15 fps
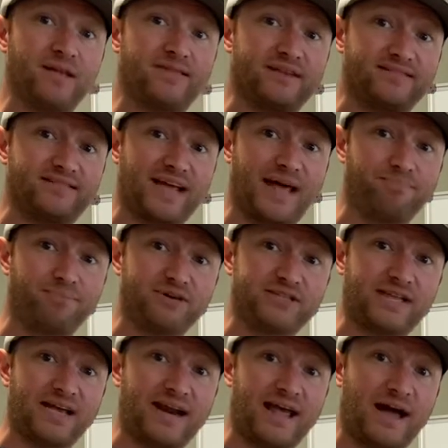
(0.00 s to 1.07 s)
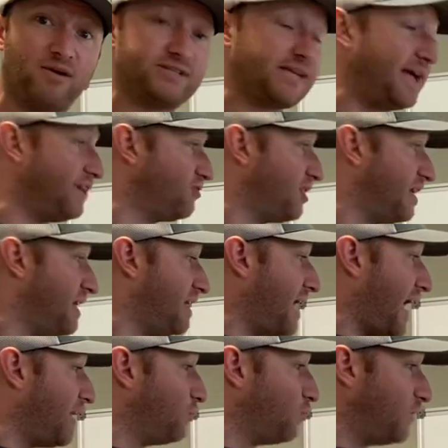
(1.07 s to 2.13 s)
the 10% house edge,
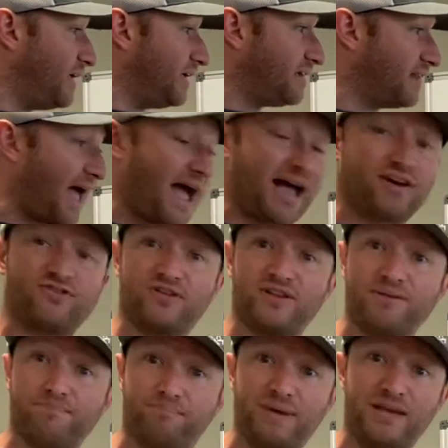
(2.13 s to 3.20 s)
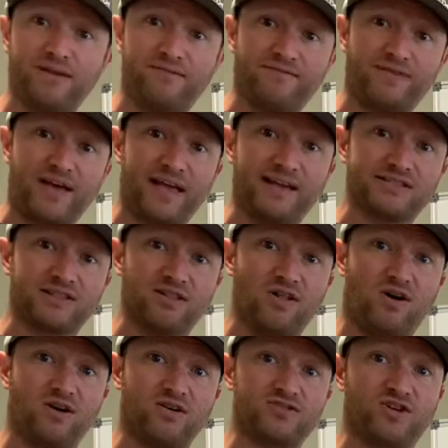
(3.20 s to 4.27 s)
and we can actually beat Vegas
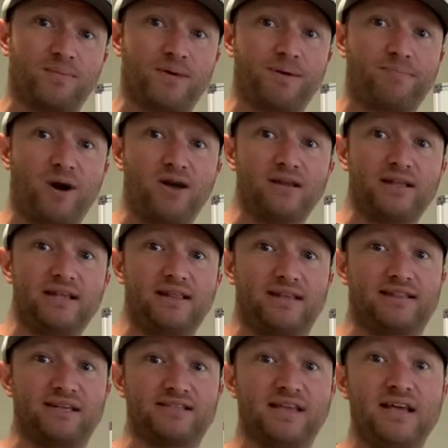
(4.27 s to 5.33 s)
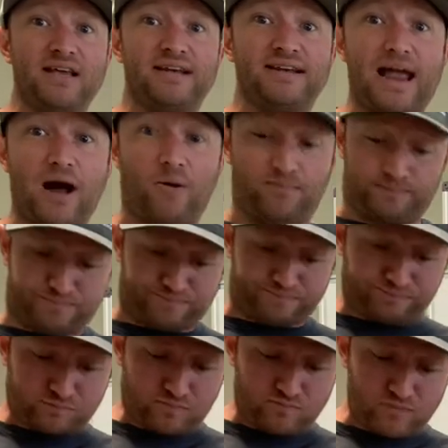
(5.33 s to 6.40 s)
long-term on a parlay like this. Now,
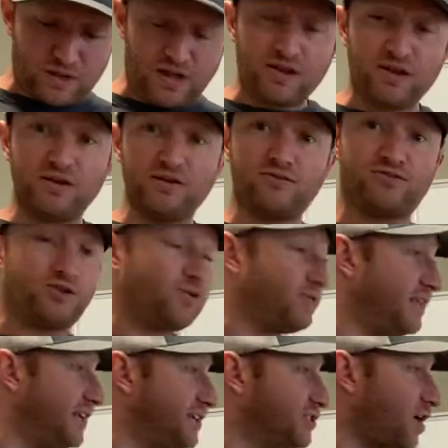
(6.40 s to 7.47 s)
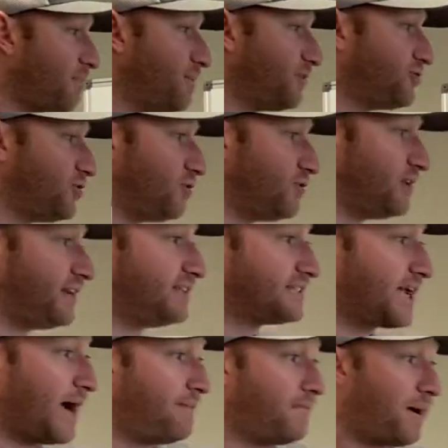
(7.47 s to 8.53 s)
do these opportunities
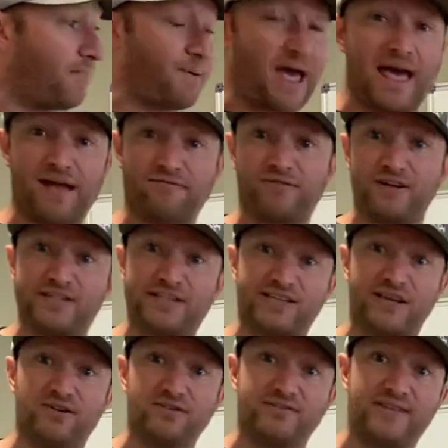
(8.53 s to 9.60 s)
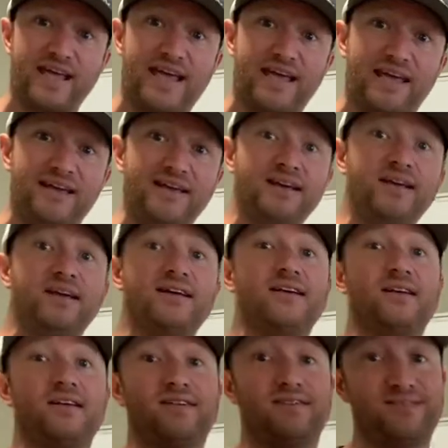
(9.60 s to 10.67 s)
come up every single day?
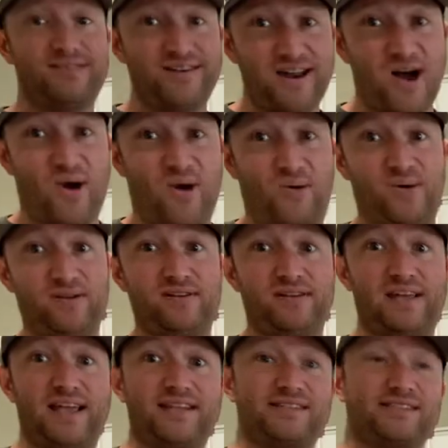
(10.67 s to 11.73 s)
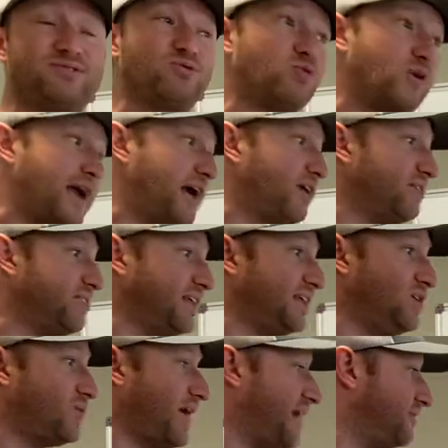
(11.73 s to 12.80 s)
No, it's rare that
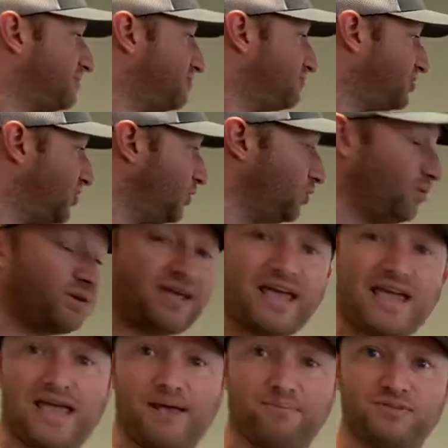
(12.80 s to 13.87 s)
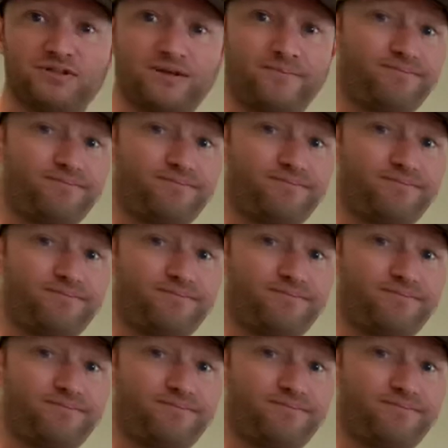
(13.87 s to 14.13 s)
you get two games